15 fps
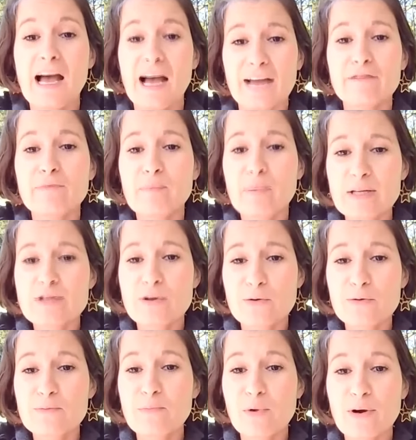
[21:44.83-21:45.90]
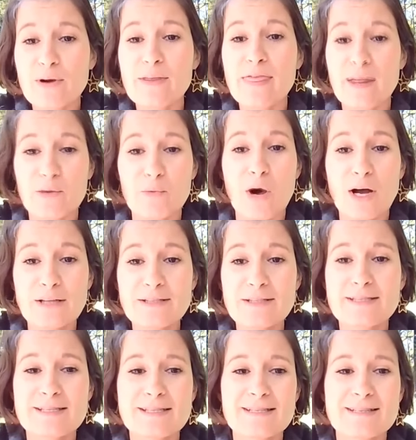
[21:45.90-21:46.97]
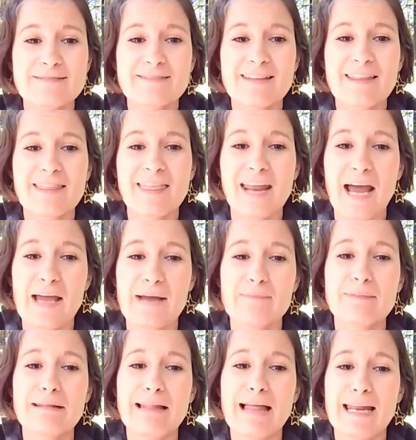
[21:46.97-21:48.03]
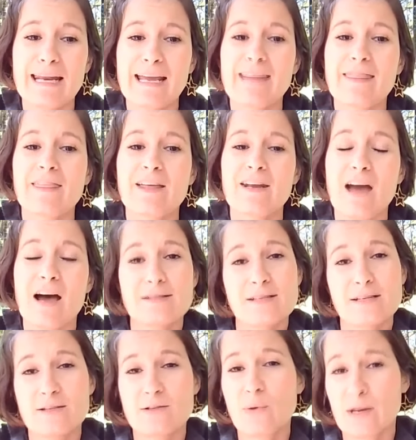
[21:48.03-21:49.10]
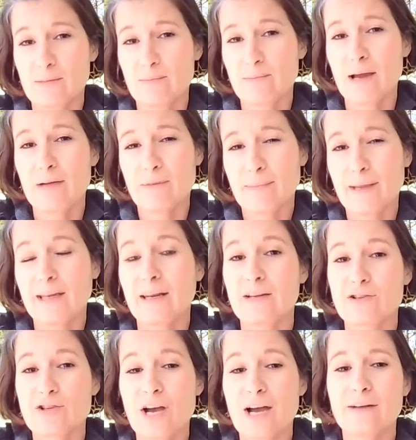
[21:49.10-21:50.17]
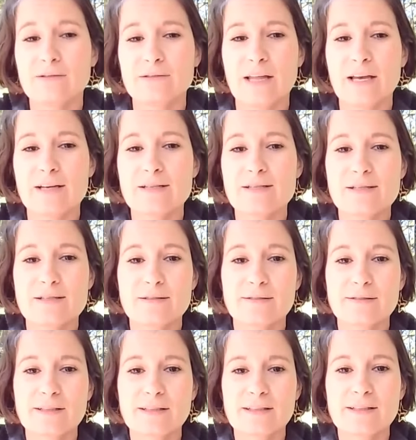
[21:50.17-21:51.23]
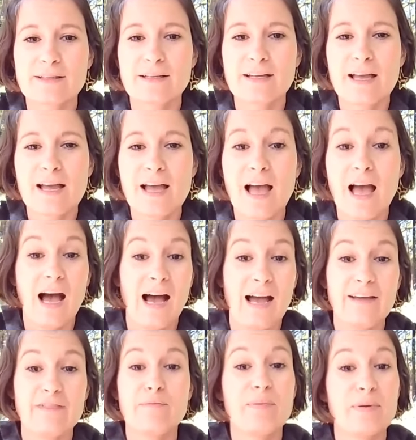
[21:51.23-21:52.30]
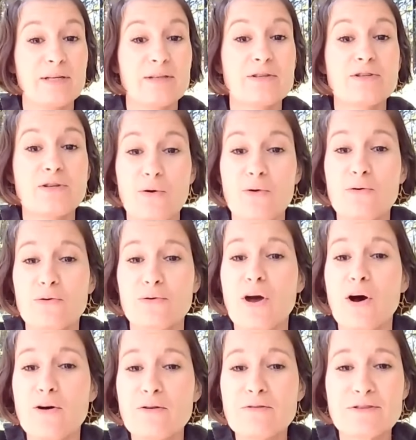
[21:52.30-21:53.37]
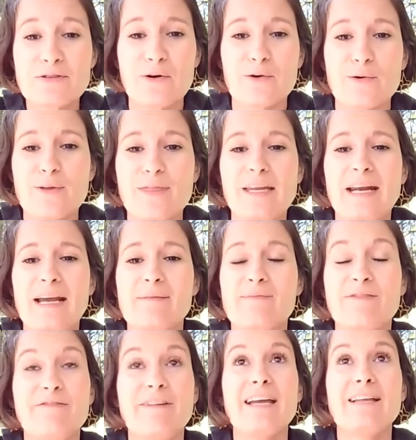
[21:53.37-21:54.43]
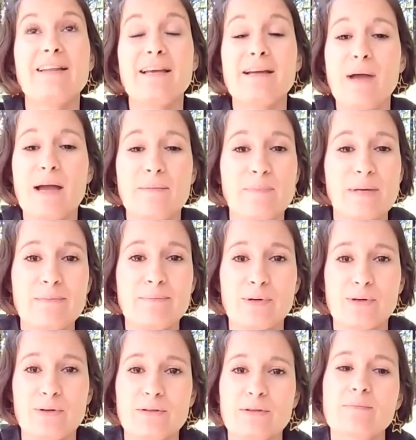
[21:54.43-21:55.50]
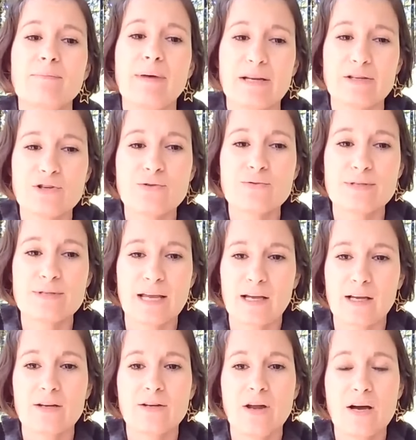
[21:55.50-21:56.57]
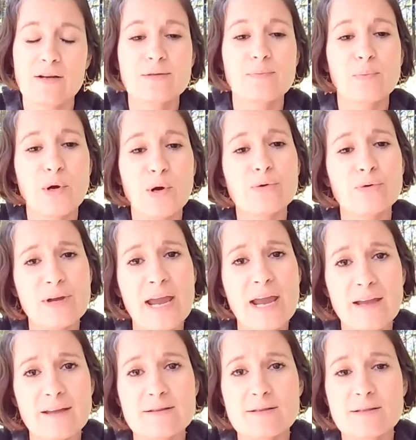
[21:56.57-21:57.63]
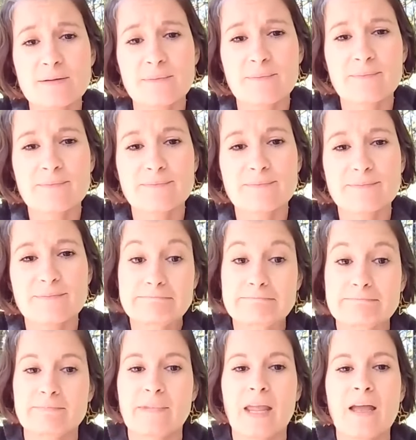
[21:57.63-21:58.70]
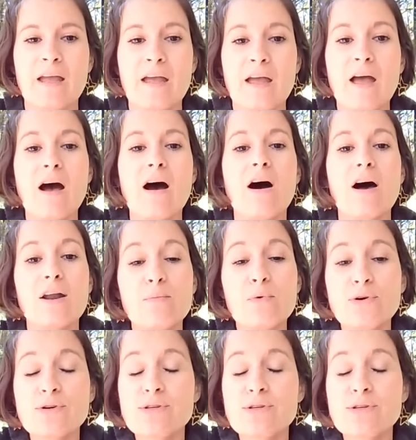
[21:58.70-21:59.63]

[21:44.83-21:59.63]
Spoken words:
I have been told more than once that I am letting the Nazis win by remaining childless. I have been told also that I am failing my people by choosing not to procreate. On a more